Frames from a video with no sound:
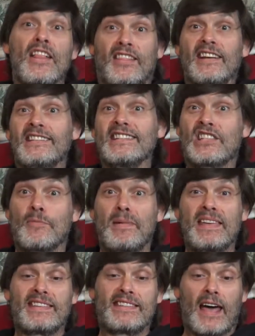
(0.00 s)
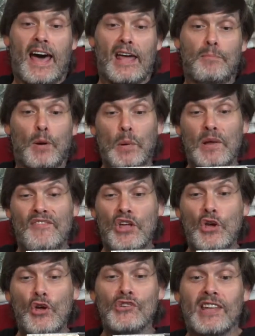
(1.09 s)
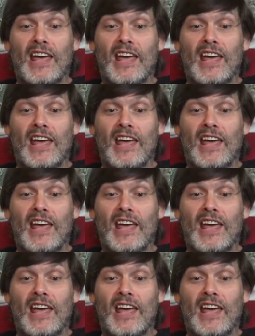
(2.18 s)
This is the B-Side Book Reviews,